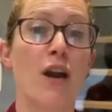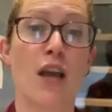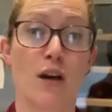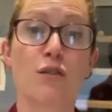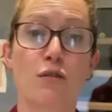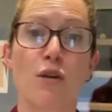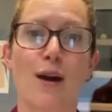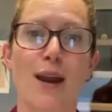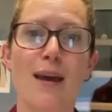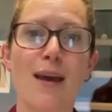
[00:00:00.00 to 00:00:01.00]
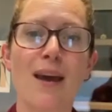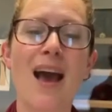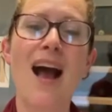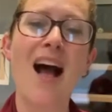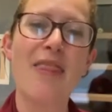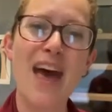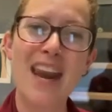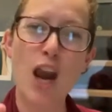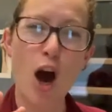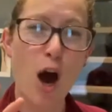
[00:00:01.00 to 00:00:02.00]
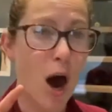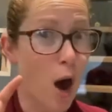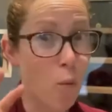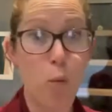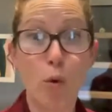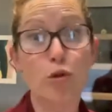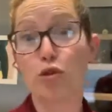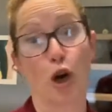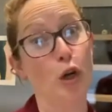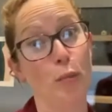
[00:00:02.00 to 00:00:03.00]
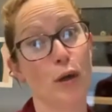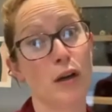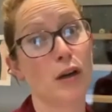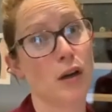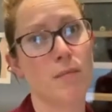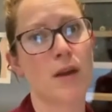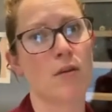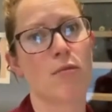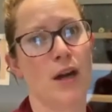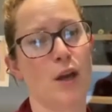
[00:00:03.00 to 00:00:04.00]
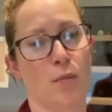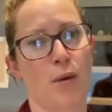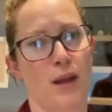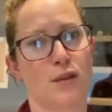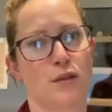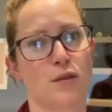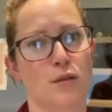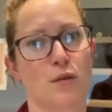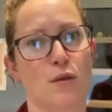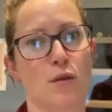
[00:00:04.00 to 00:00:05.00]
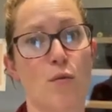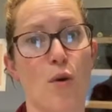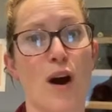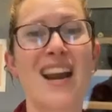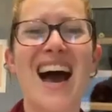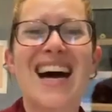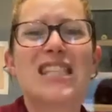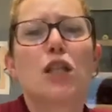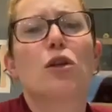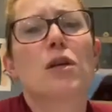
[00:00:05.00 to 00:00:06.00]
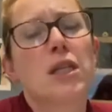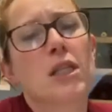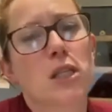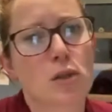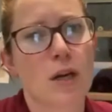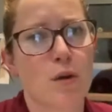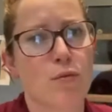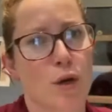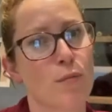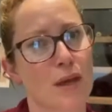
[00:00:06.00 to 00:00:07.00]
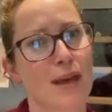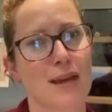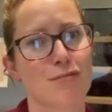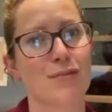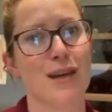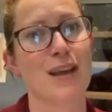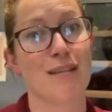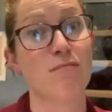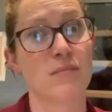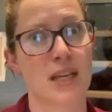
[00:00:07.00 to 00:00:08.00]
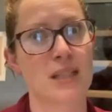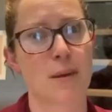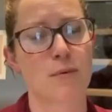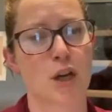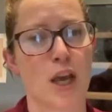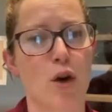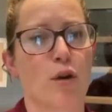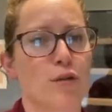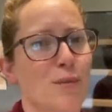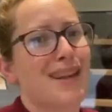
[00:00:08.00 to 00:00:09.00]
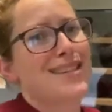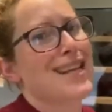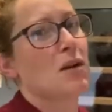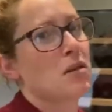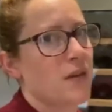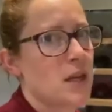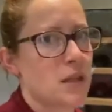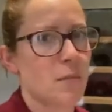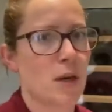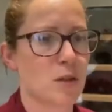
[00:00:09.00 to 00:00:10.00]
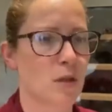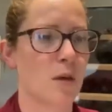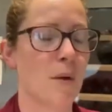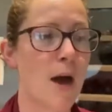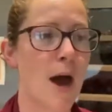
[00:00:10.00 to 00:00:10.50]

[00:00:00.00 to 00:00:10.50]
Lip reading: really are struggling, then a wardrobe can be a really good place to store wine, as long as it's not in a room that gets really exceptionally hot, so in a south-facing bedroom.